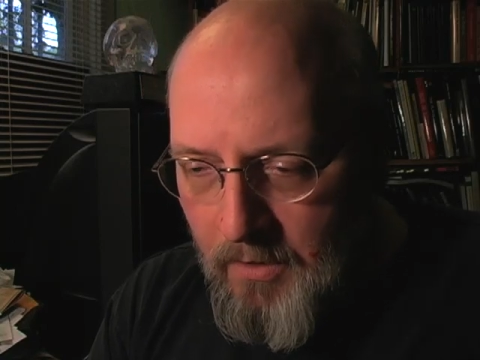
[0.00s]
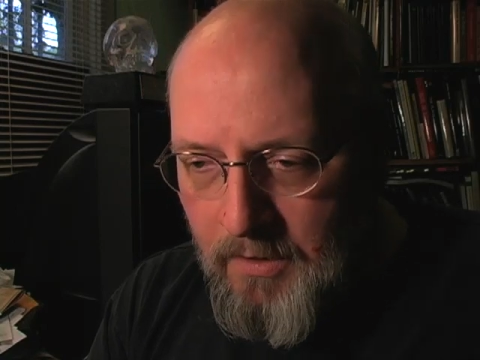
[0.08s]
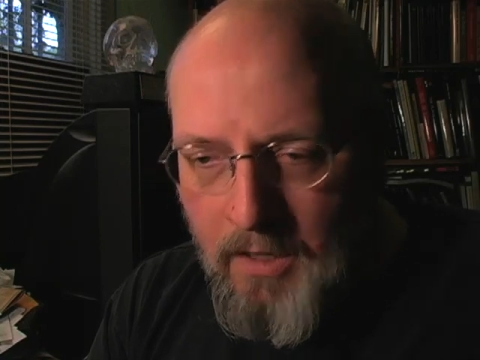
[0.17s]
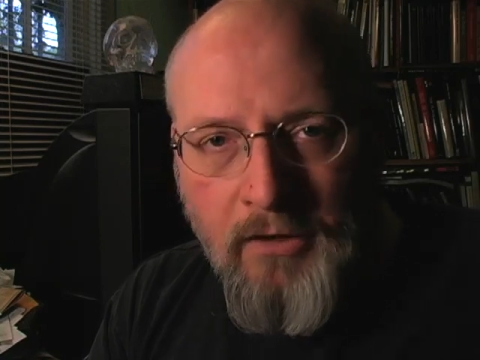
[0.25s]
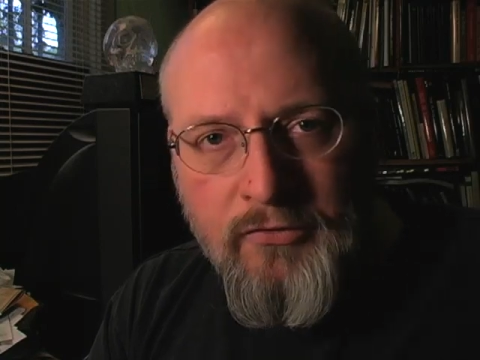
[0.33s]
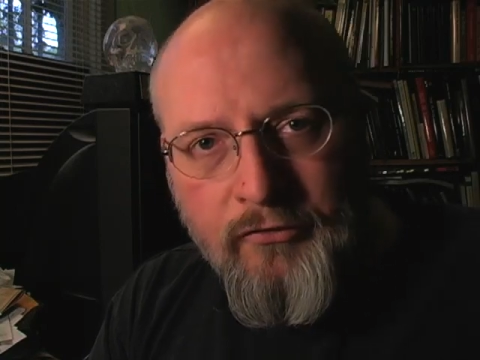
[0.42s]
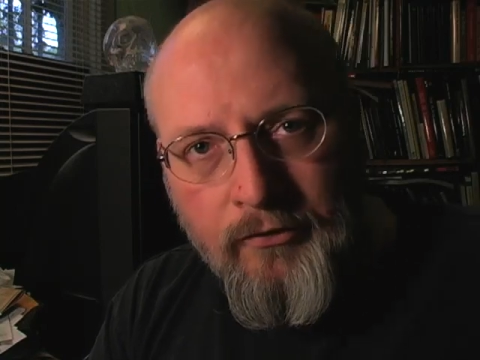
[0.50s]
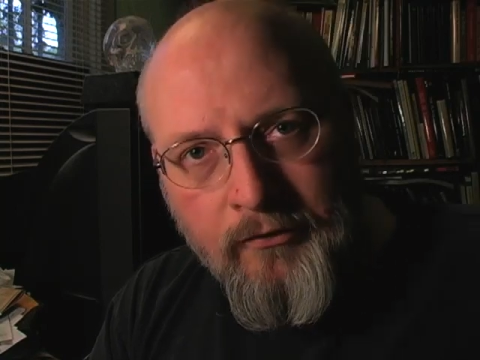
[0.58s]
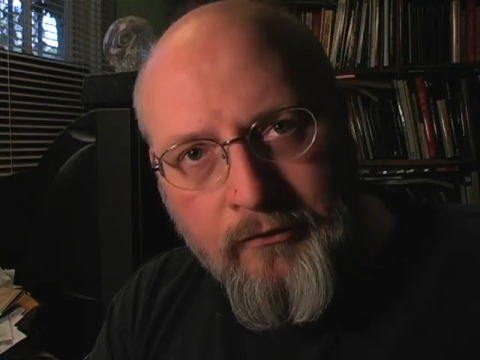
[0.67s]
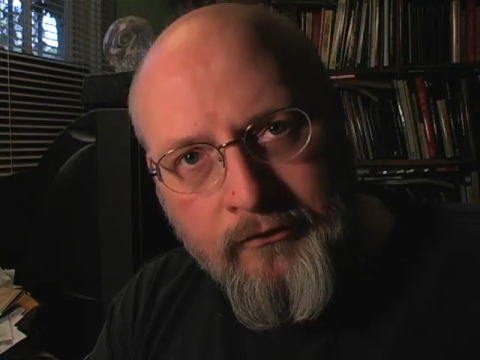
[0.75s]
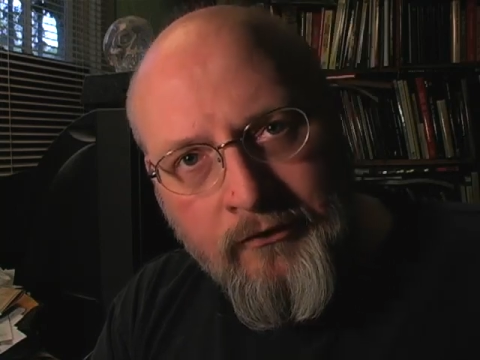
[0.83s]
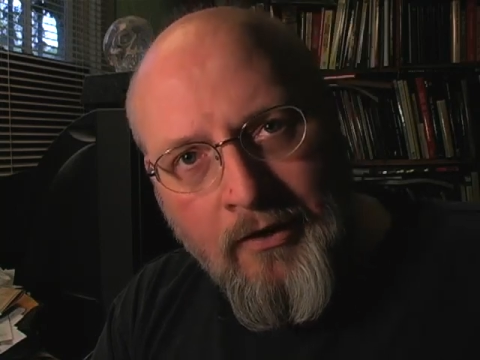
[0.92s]

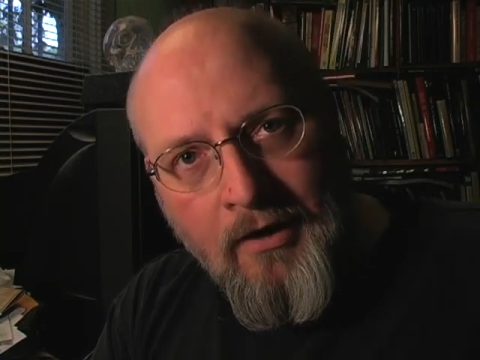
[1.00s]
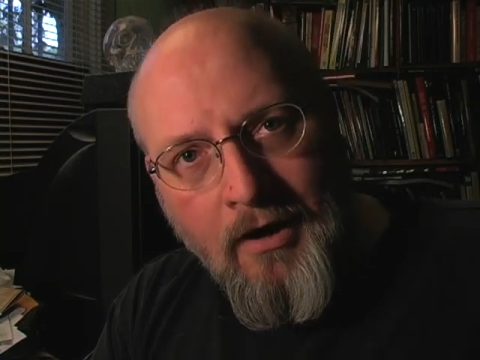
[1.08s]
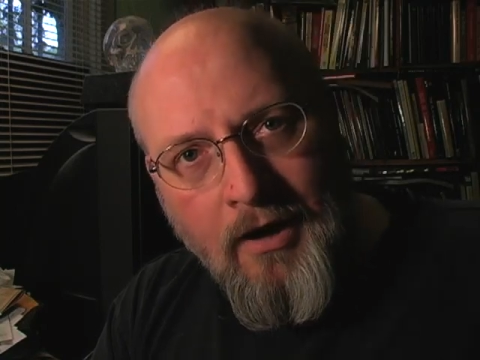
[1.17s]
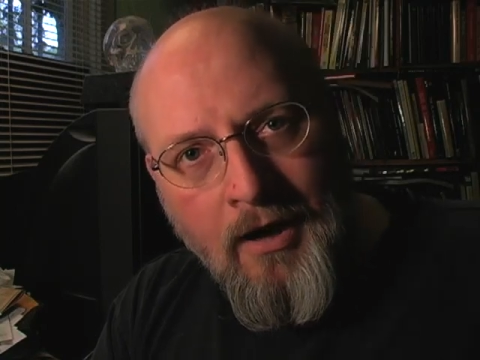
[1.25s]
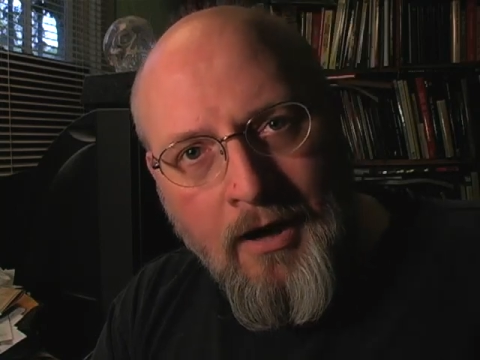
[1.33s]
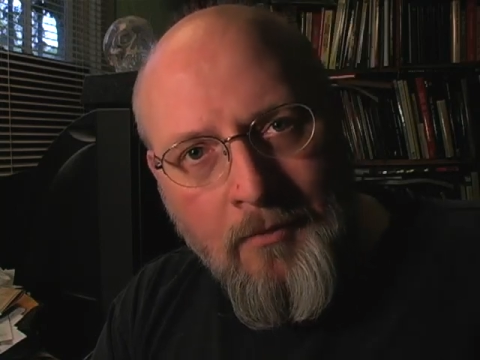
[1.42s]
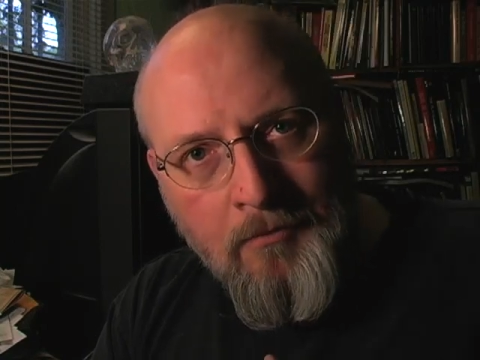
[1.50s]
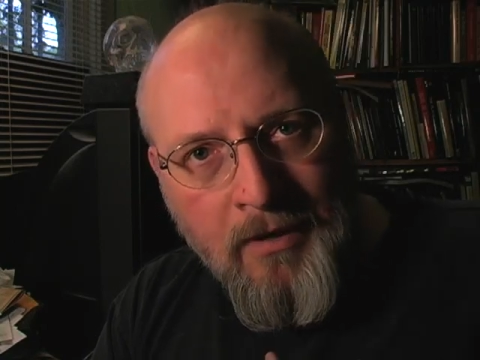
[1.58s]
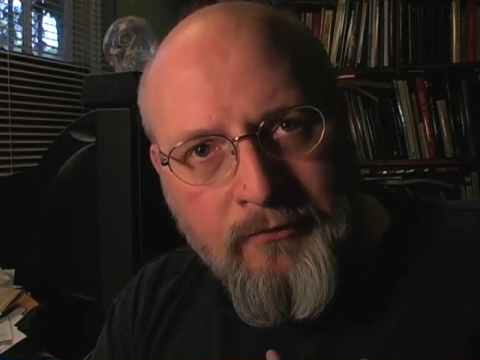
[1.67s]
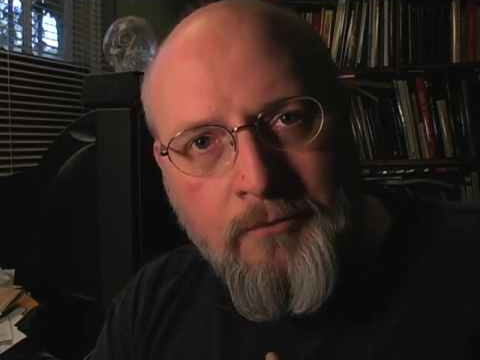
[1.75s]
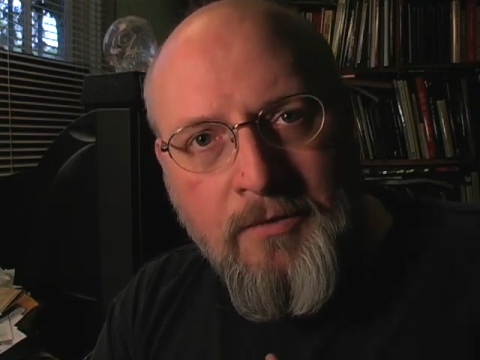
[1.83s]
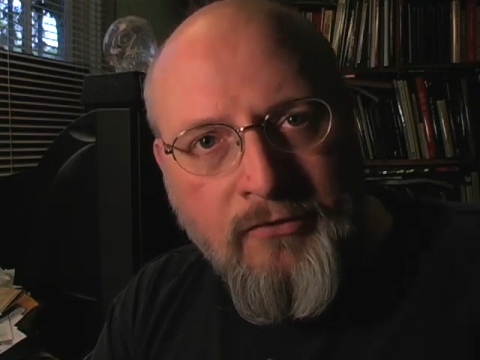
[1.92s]
cultures
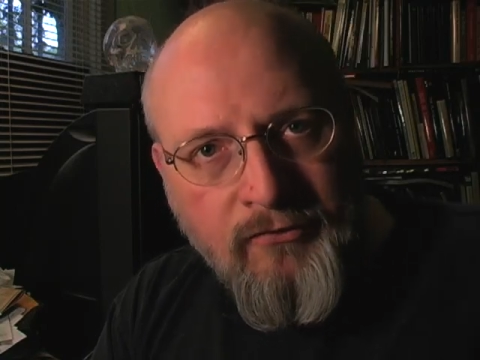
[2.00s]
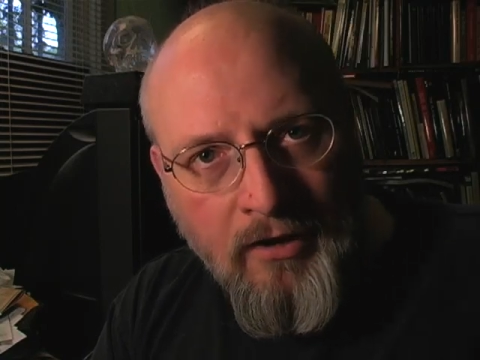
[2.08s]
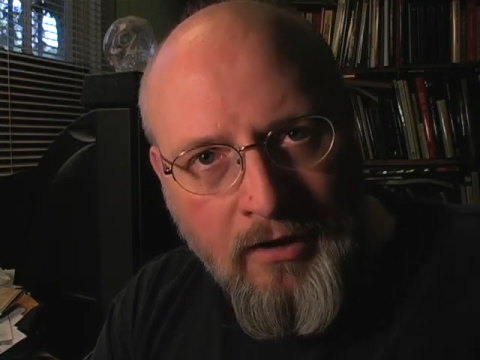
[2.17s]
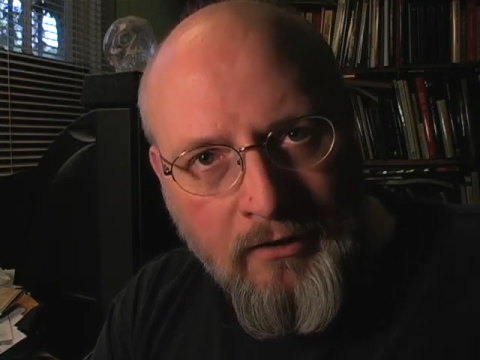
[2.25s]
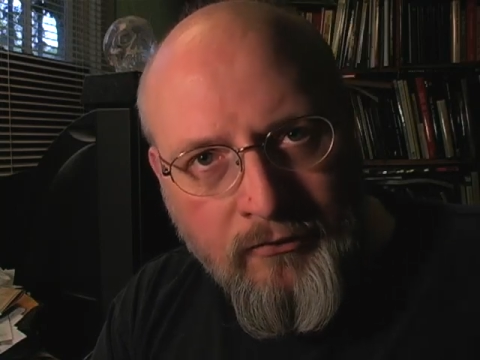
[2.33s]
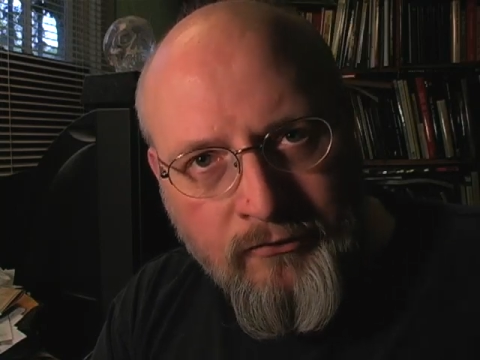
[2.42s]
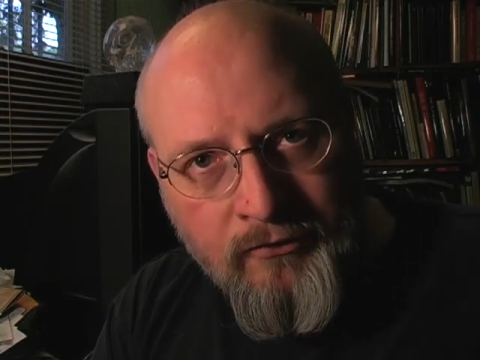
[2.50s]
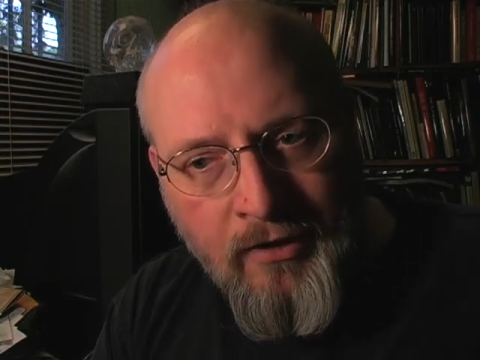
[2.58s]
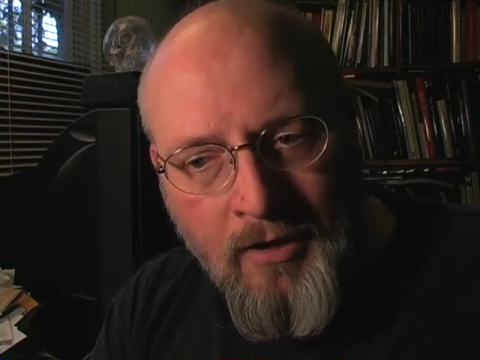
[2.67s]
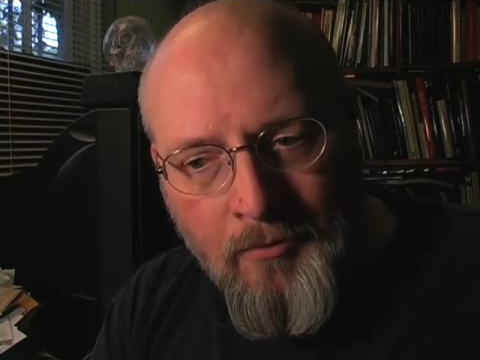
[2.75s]
must be judged